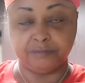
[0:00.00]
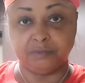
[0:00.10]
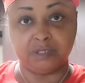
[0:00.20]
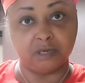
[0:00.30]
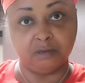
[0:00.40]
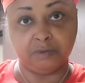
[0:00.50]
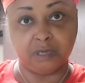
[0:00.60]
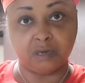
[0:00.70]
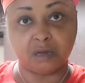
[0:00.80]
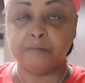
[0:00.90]
It's gonna
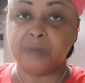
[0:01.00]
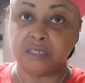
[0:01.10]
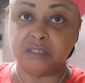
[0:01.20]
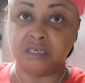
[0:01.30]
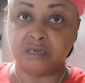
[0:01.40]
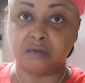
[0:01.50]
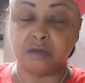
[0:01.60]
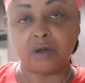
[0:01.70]
be amazing.